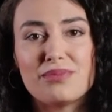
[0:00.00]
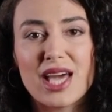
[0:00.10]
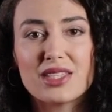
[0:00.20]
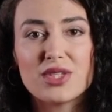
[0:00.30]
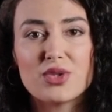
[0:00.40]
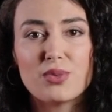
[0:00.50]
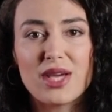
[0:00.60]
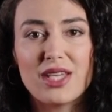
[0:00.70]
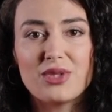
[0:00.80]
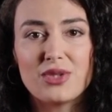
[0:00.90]
Another
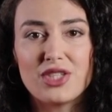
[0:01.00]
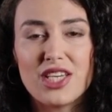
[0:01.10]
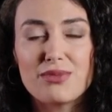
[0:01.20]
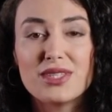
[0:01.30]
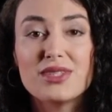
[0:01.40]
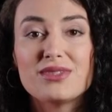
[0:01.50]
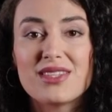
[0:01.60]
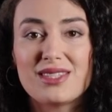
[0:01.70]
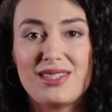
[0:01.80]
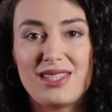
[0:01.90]
way to achieve a
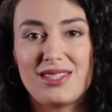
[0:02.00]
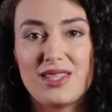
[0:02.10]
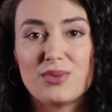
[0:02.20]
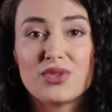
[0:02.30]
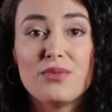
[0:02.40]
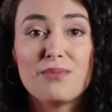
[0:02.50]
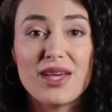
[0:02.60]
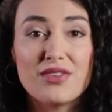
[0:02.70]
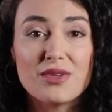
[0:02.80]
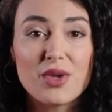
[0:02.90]
consensus is with a
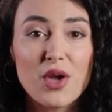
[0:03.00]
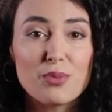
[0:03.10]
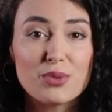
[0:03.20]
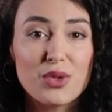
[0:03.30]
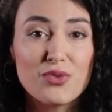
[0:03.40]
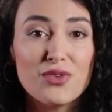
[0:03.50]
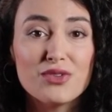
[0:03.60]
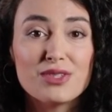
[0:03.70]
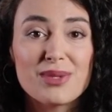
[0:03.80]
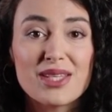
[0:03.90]
method called proof of
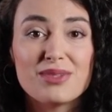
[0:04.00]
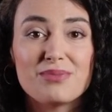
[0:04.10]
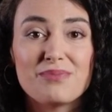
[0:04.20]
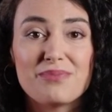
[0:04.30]
space.